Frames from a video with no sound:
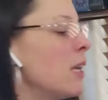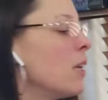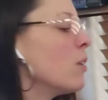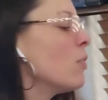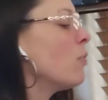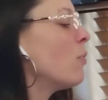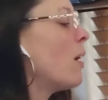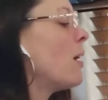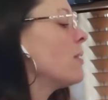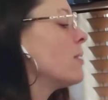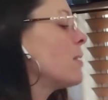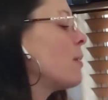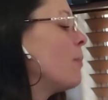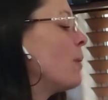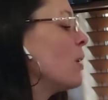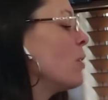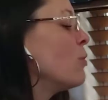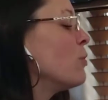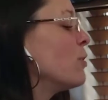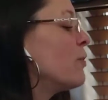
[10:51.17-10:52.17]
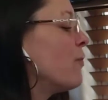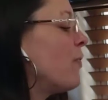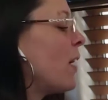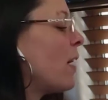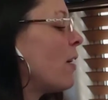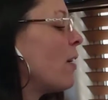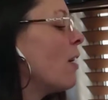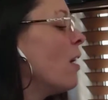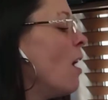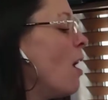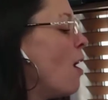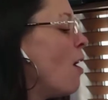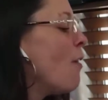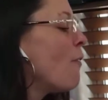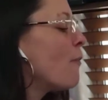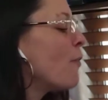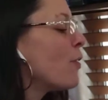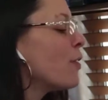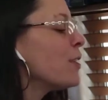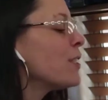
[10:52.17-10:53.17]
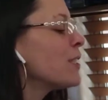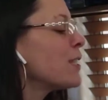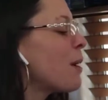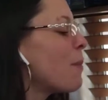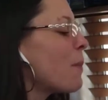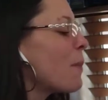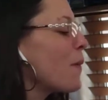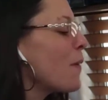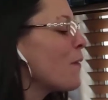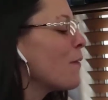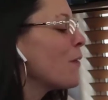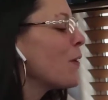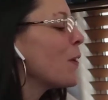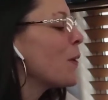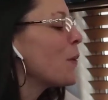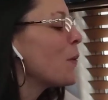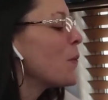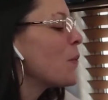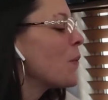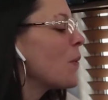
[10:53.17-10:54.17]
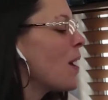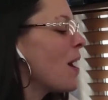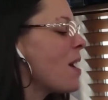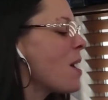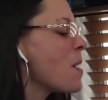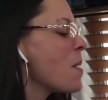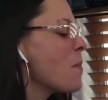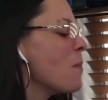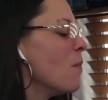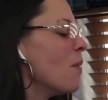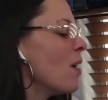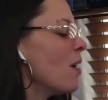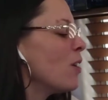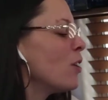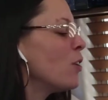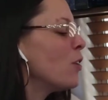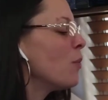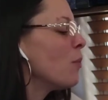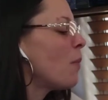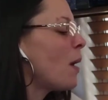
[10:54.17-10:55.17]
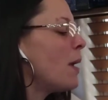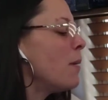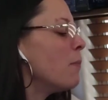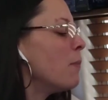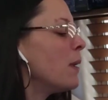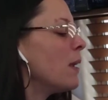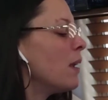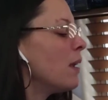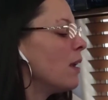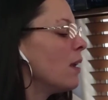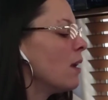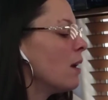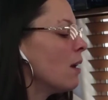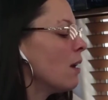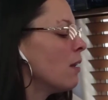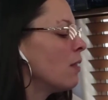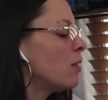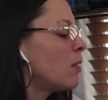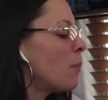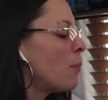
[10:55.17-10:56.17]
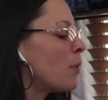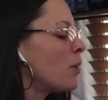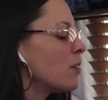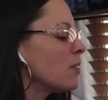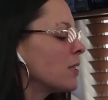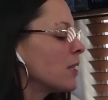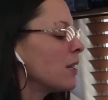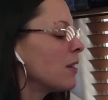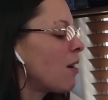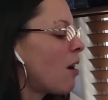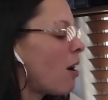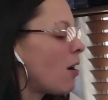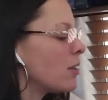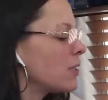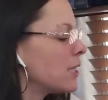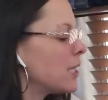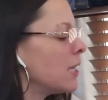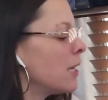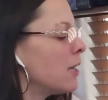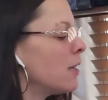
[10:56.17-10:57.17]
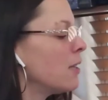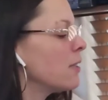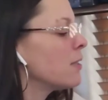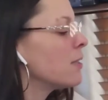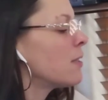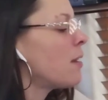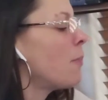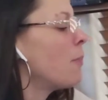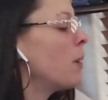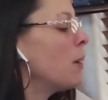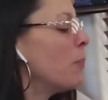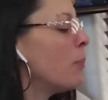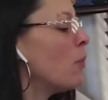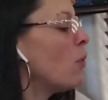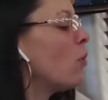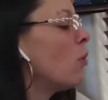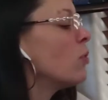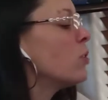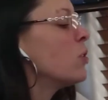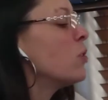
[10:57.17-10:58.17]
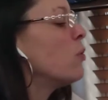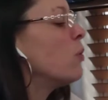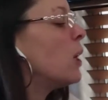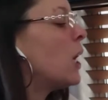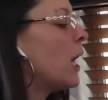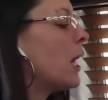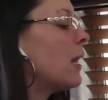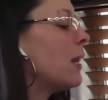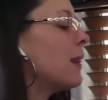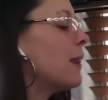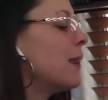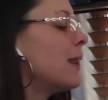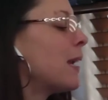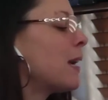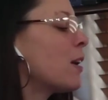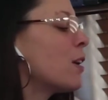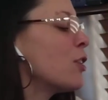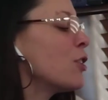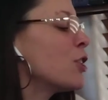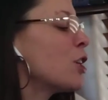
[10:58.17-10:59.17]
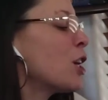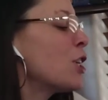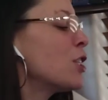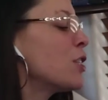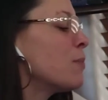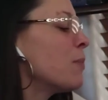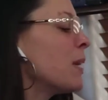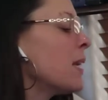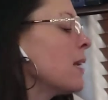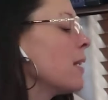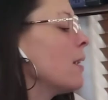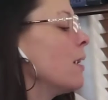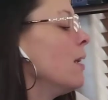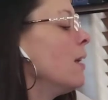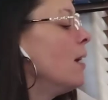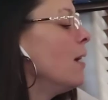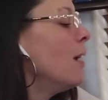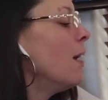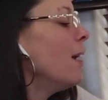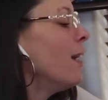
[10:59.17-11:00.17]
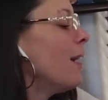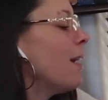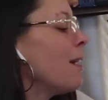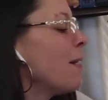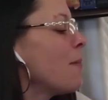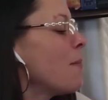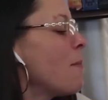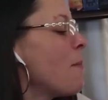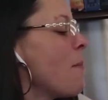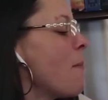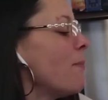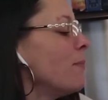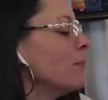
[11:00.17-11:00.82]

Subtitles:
you as somebody who's fair. For some of you, you might be the person causing some people to get their judgment. I